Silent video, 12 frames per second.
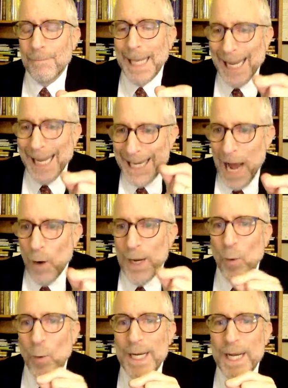And now
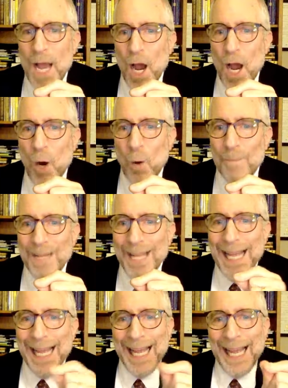here we go.
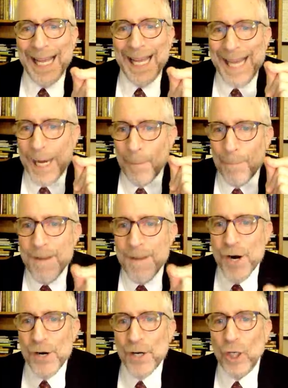Yet a
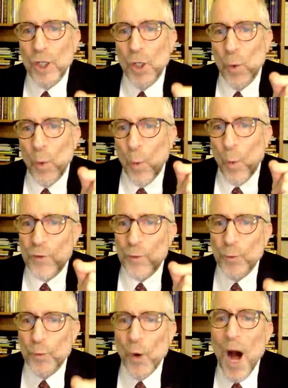miracle was
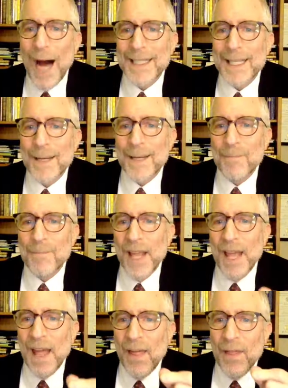wrought
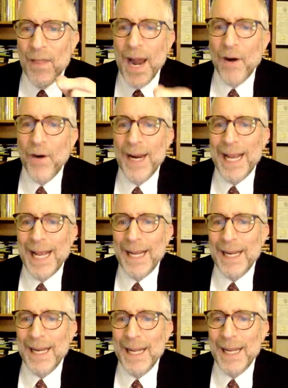
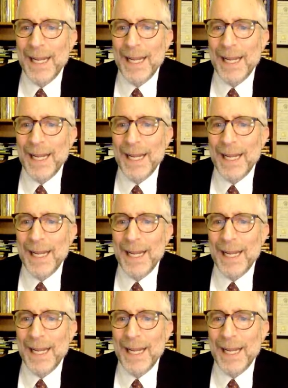therein,